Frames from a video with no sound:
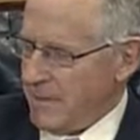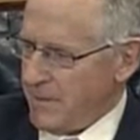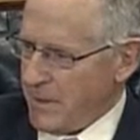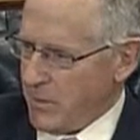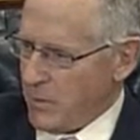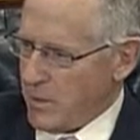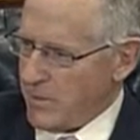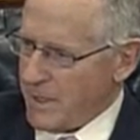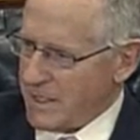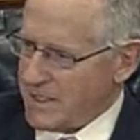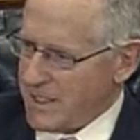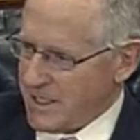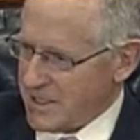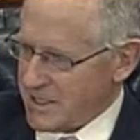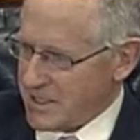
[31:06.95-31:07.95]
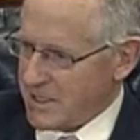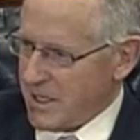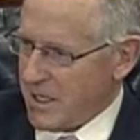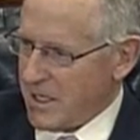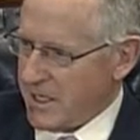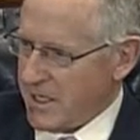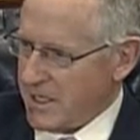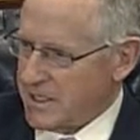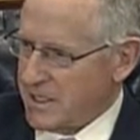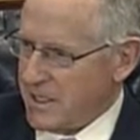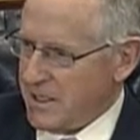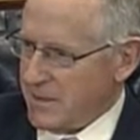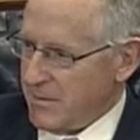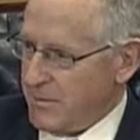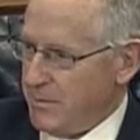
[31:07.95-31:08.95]
And one of my Texas colleagues
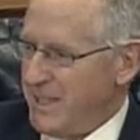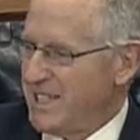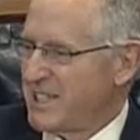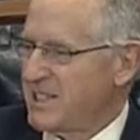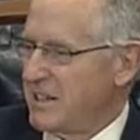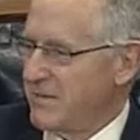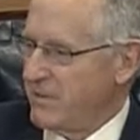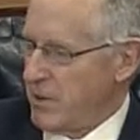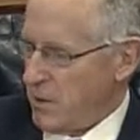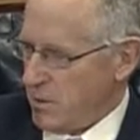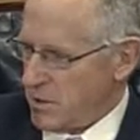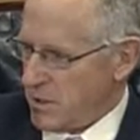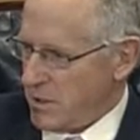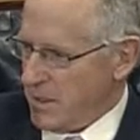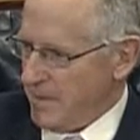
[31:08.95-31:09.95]
missed the vote.